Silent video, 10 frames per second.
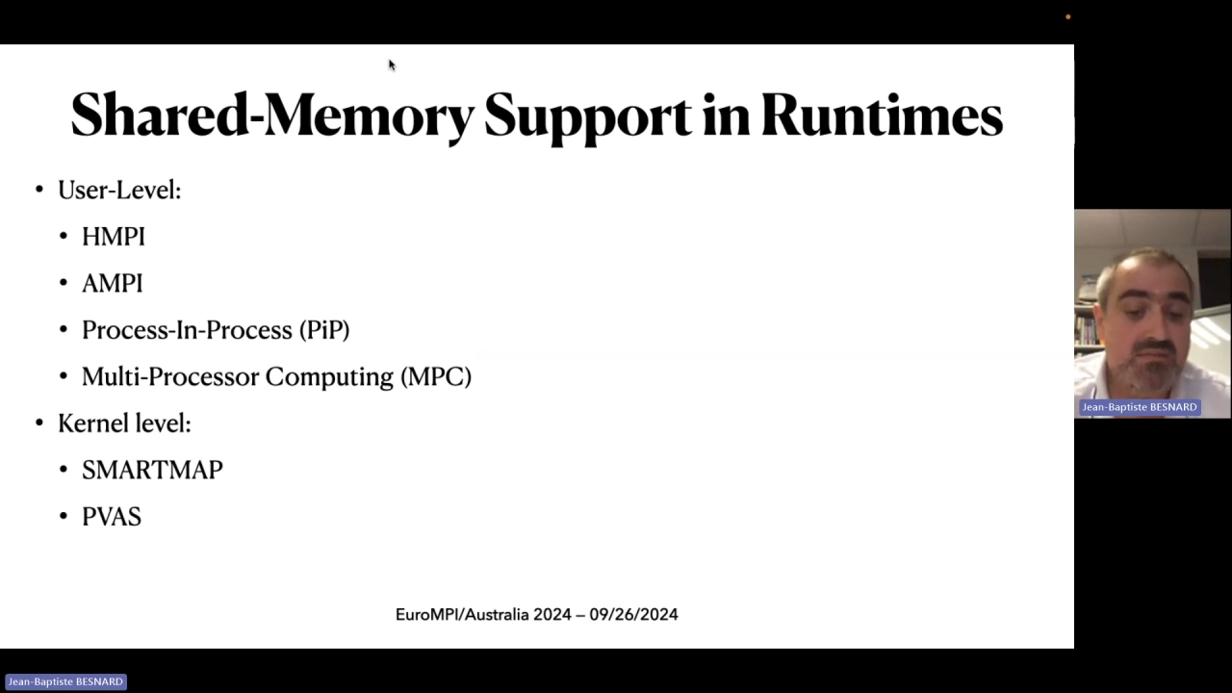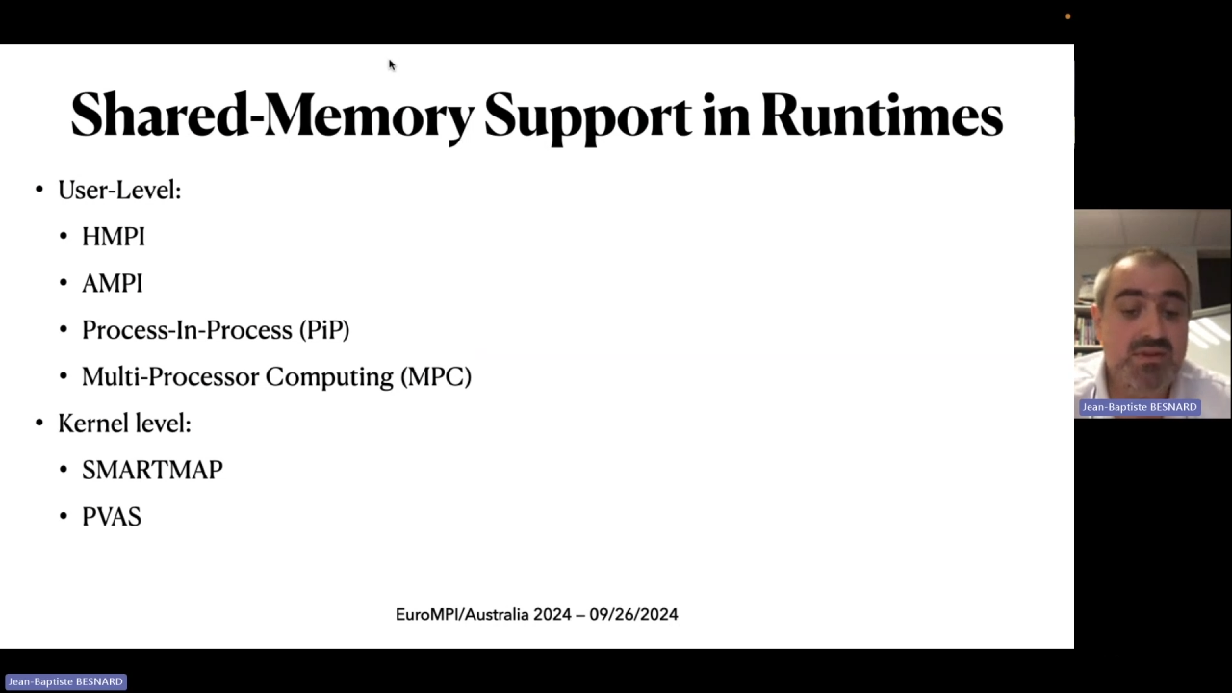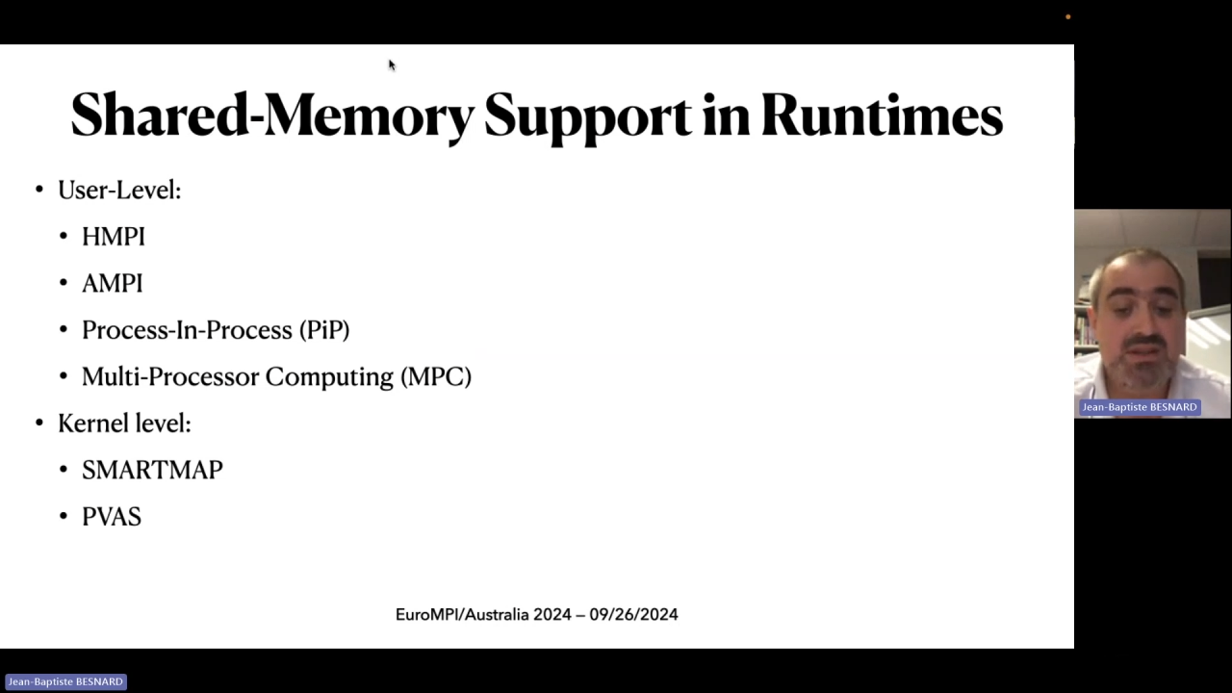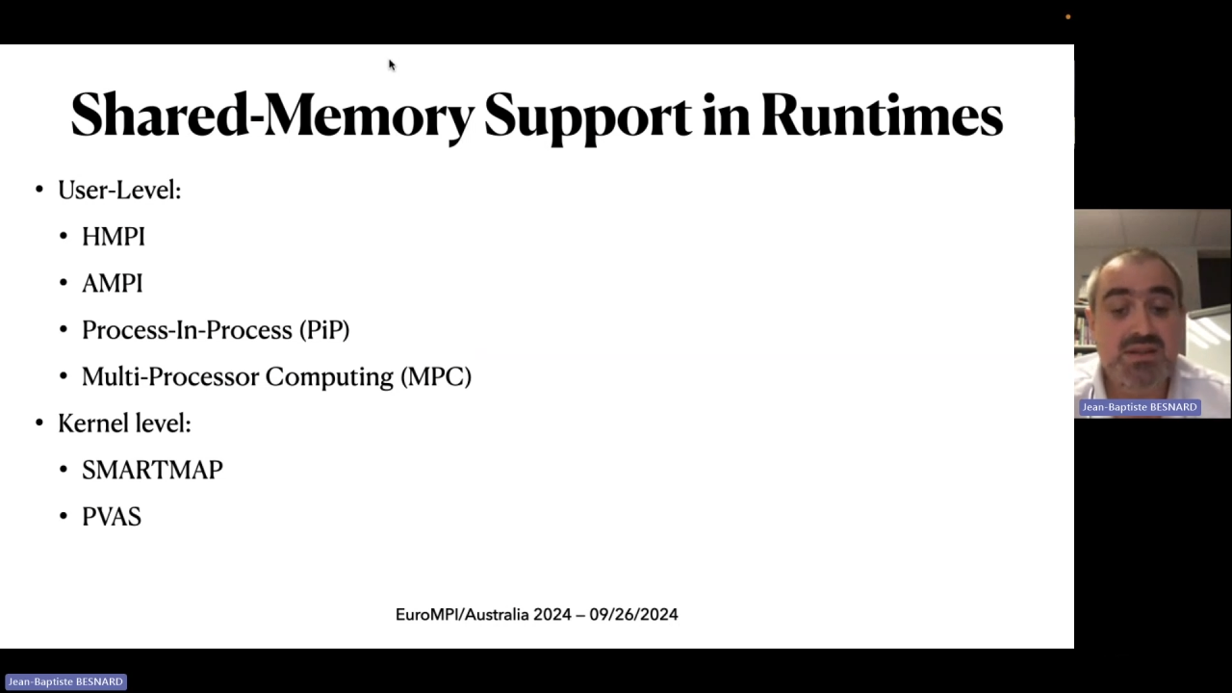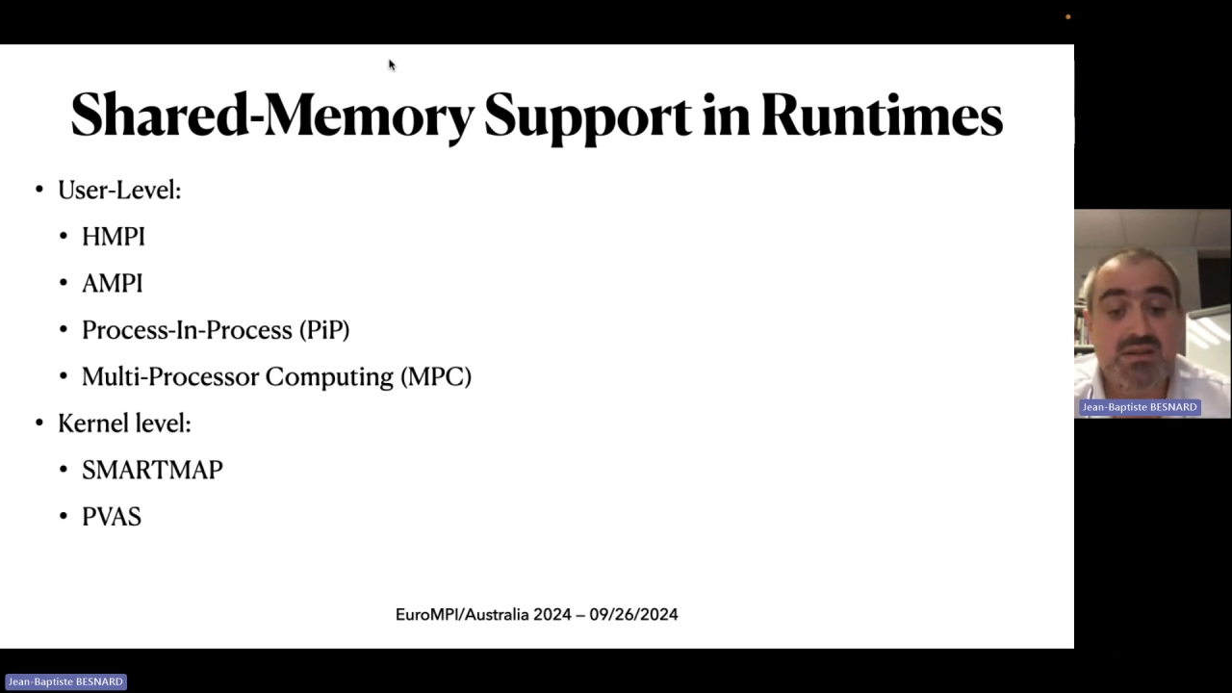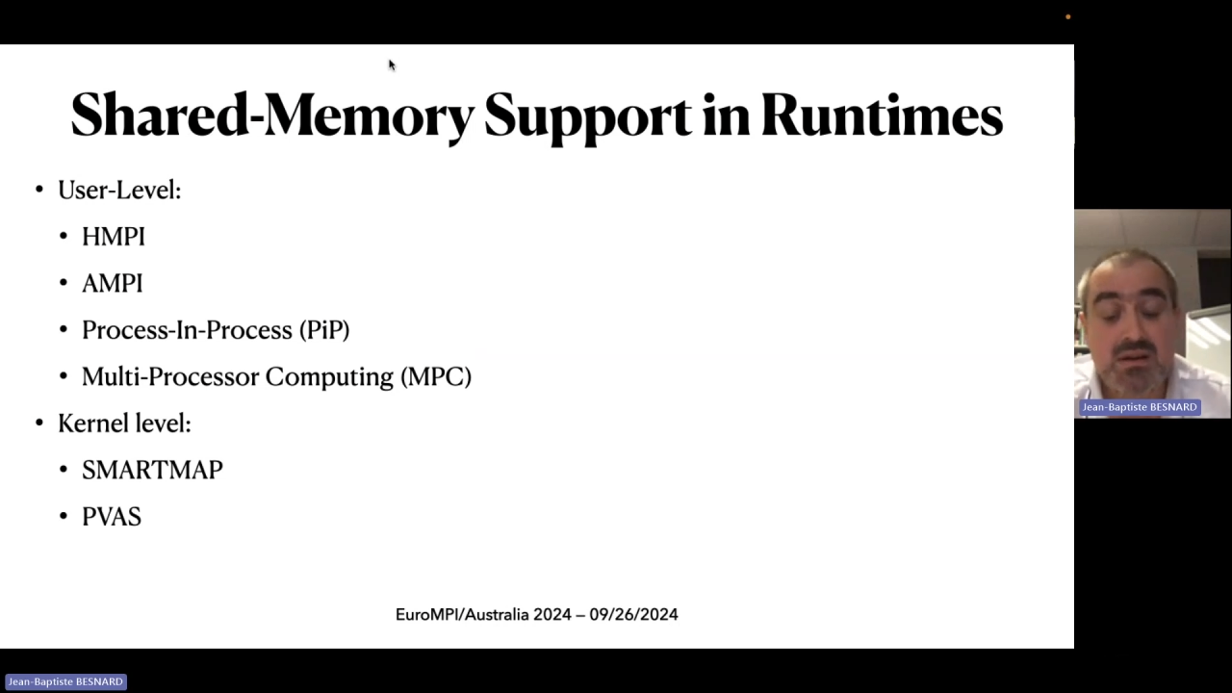which is the